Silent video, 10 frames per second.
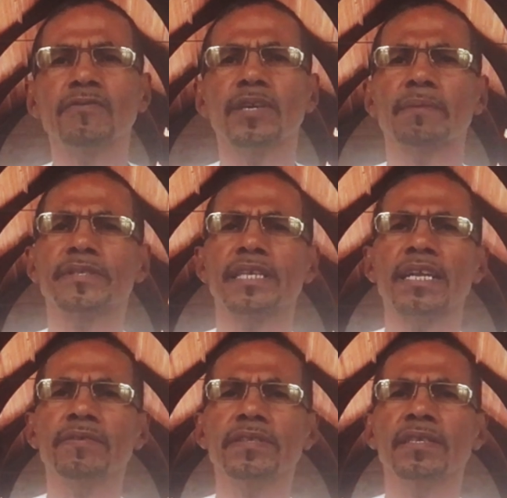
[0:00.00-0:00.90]
for
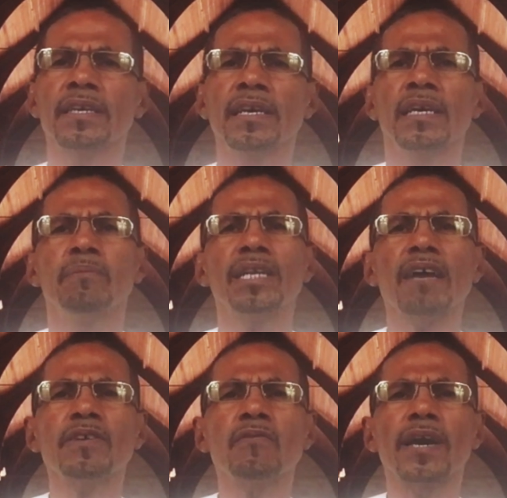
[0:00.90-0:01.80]
themselves. But
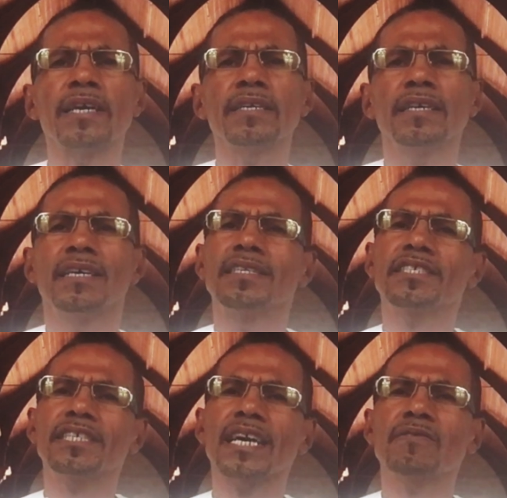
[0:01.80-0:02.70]
after a while, the
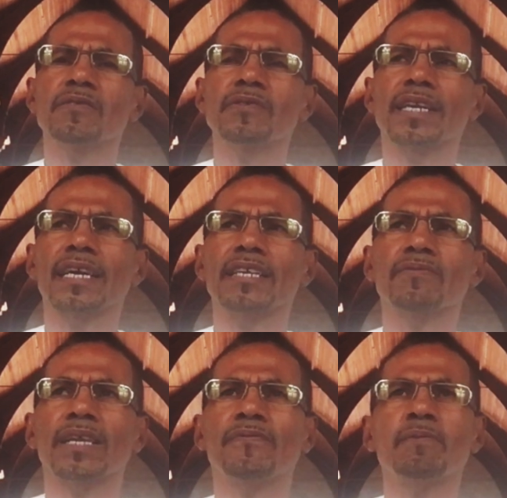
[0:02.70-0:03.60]
child will realize,
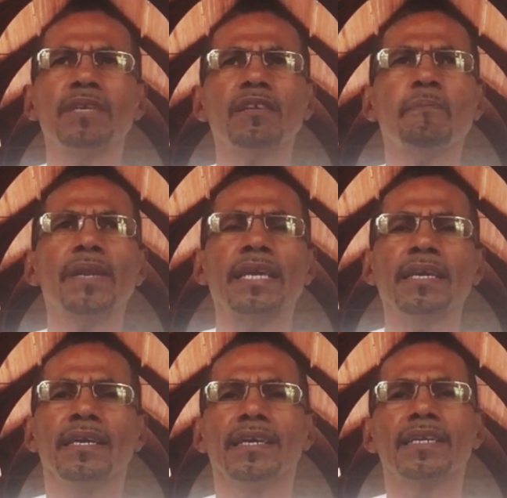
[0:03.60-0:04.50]
well, for me to
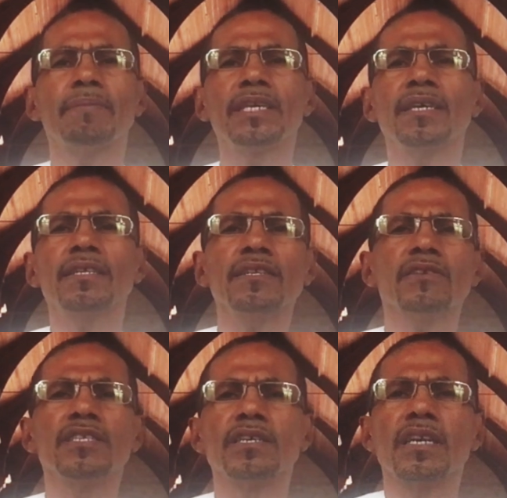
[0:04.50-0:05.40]
play, they begin
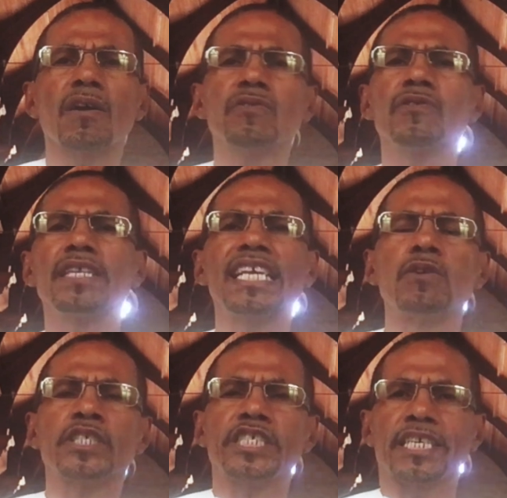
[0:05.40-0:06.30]
to learn how to
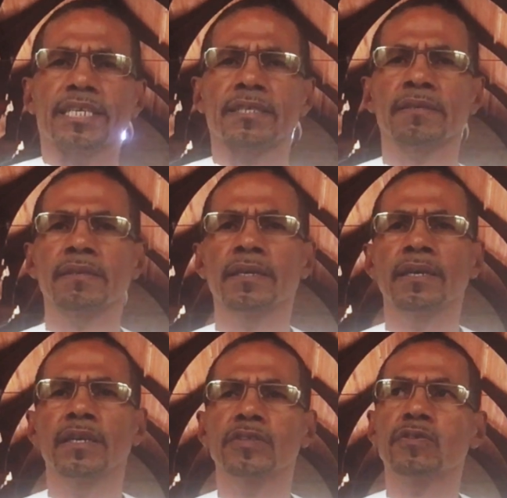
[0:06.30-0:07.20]
negotiate,
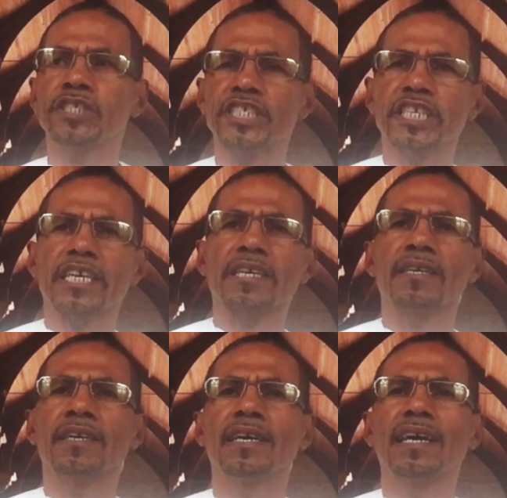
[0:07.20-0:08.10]
to share.
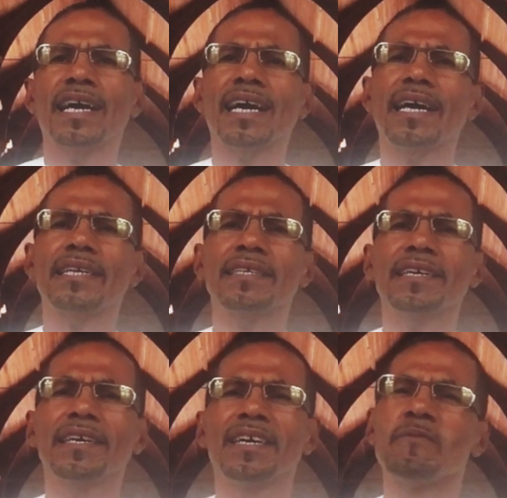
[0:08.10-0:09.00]
And
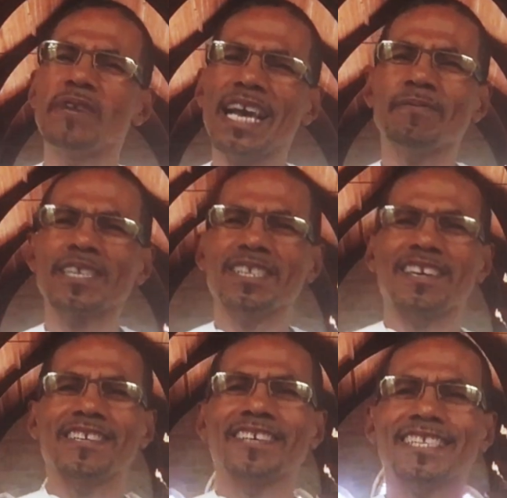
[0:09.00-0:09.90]
we have not
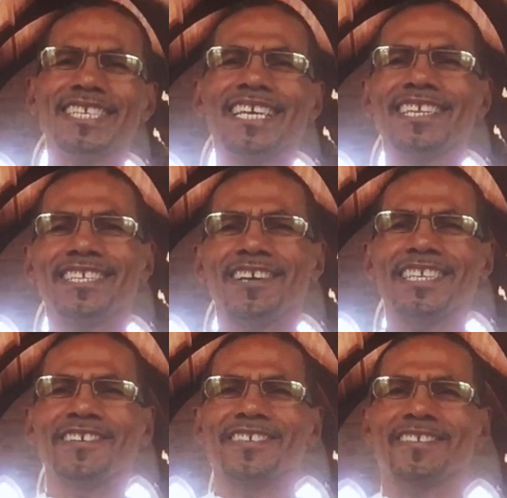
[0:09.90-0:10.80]
learned that yet as
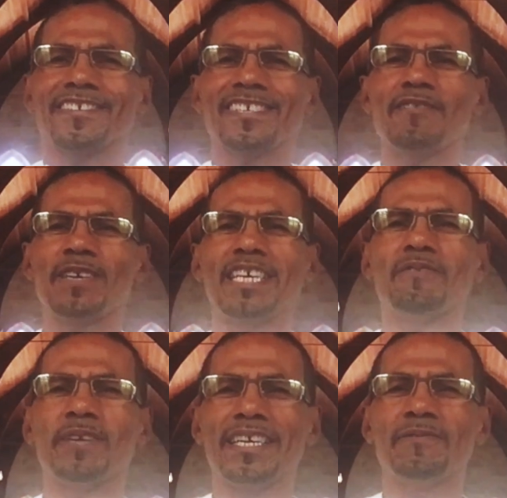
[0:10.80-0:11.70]
adults. You see,
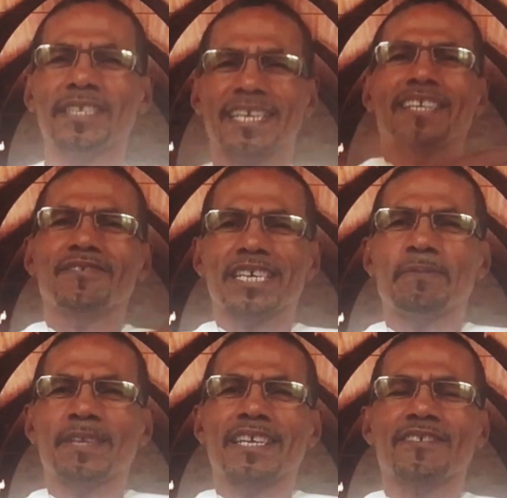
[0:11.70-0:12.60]
we think to
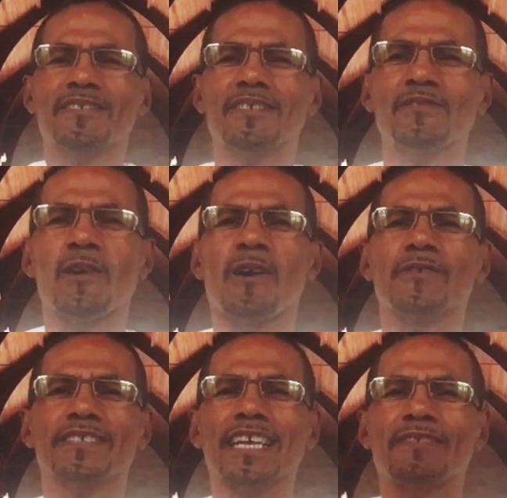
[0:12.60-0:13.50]
keep things to
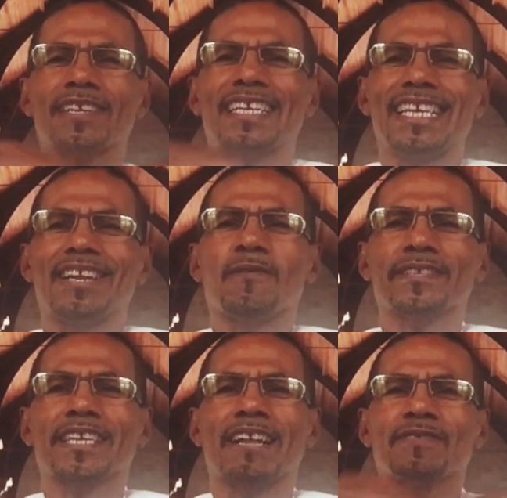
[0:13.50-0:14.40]
ourselves and in
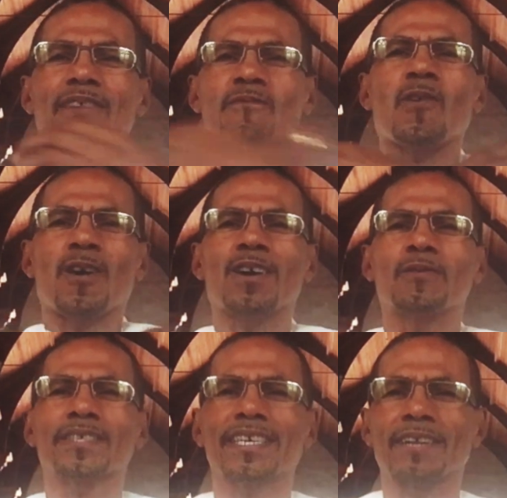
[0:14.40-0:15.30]
ourselves and for
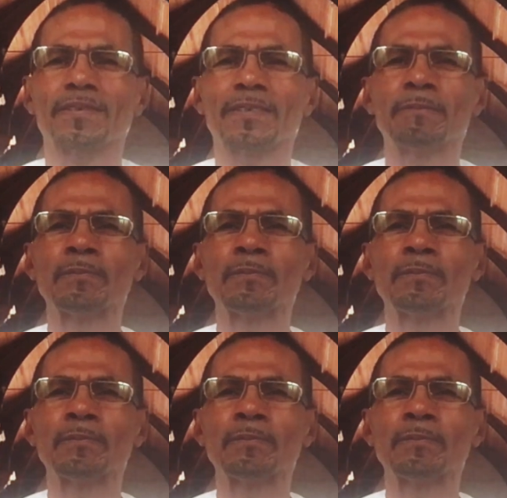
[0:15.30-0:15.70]
ourselves.